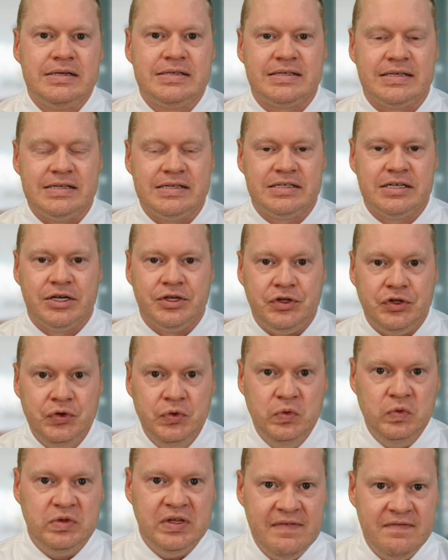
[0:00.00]
since
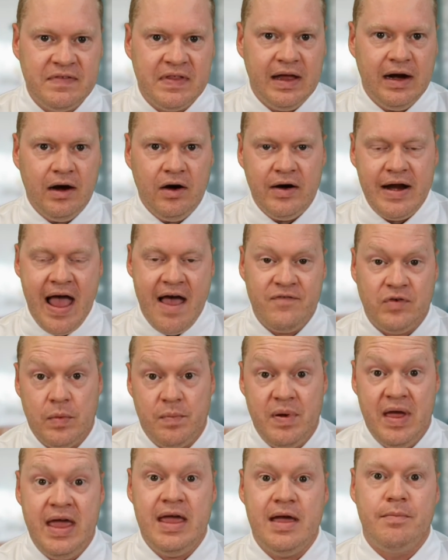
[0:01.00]
you live there and have
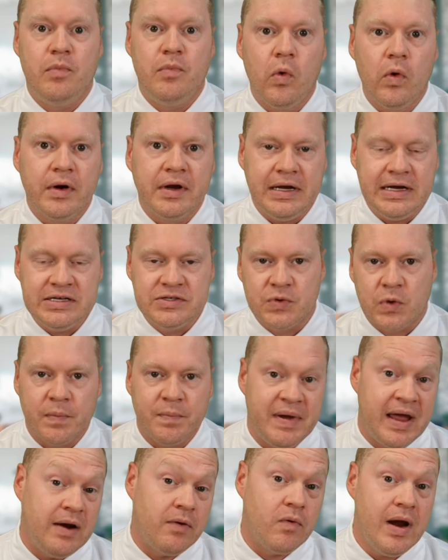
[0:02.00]
to pay a mortgage
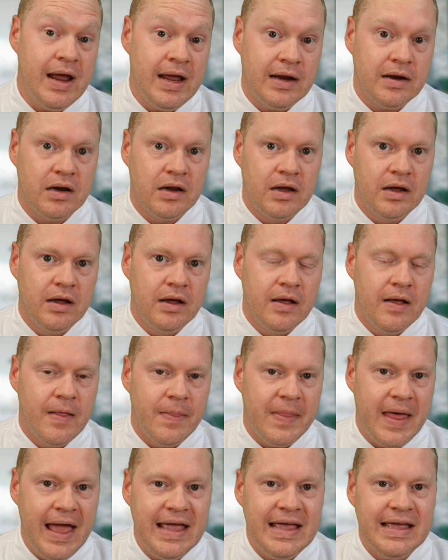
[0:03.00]
or pay rent,
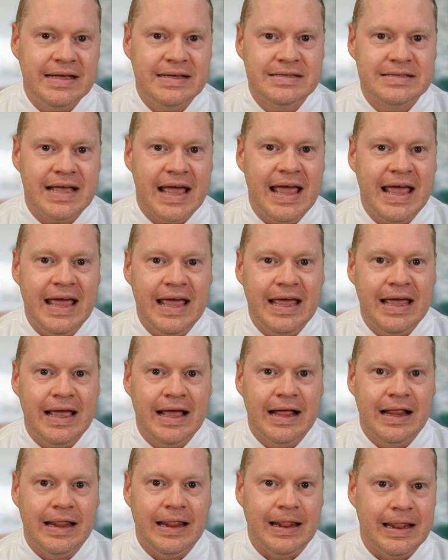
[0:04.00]
that is
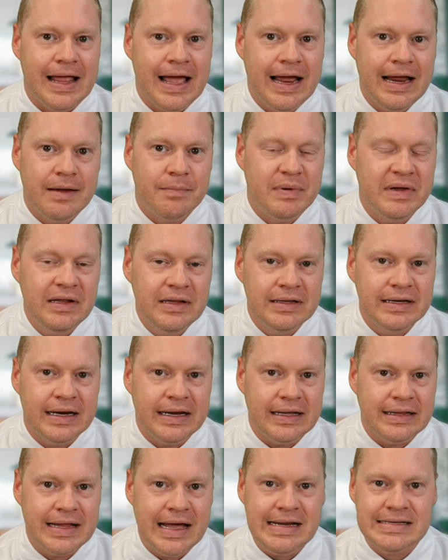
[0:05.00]
a
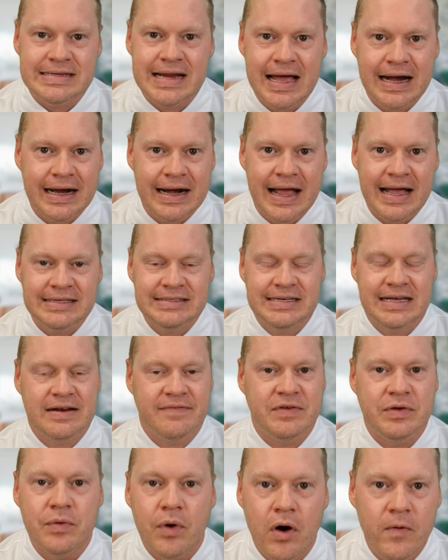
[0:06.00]
liability. That is not an asset.
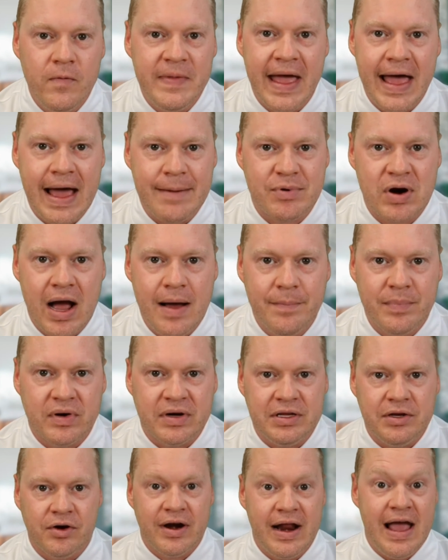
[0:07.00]
If you own that
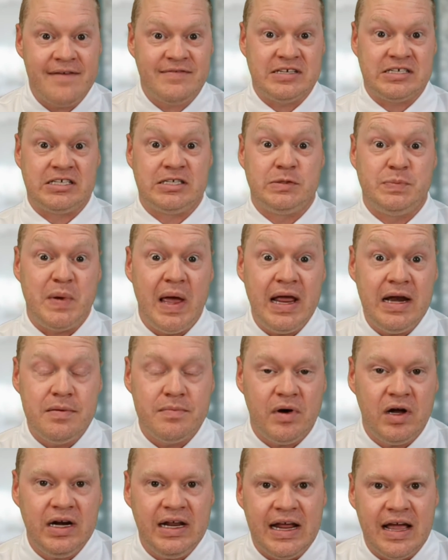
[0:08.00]
property, you're gonna have to spend
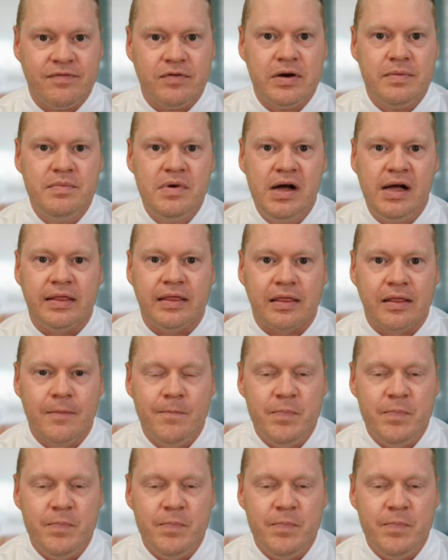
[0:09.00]
money every month.